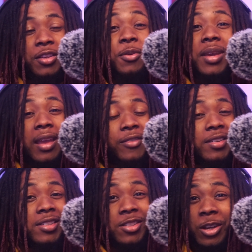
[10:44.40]
UK
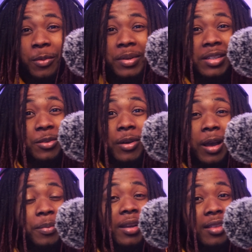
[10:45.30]
versus Germany is quite a
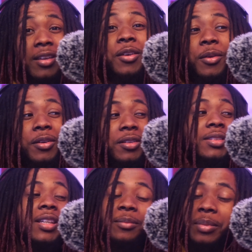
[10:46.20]
big thing going on.
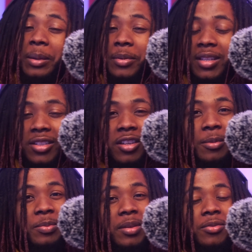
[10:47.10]
People saying
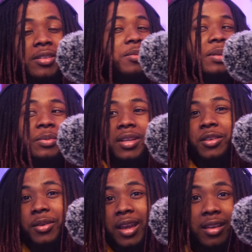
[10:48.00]
Germany's the best region, people saying
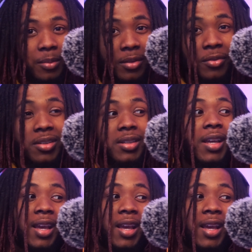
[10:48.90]
UK are the best region.